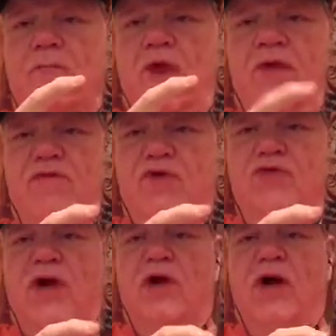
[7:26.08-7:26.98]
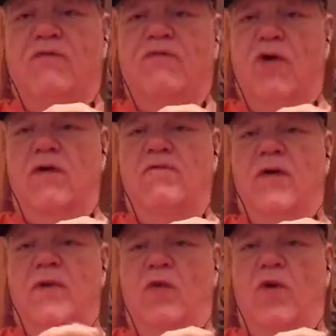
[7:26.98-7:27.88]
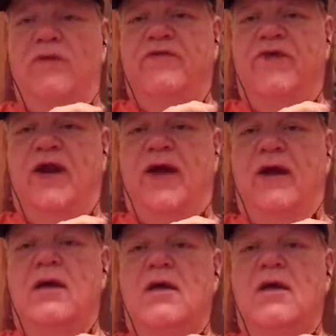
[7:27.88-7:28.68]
if you drink all 4 of them in one sitting,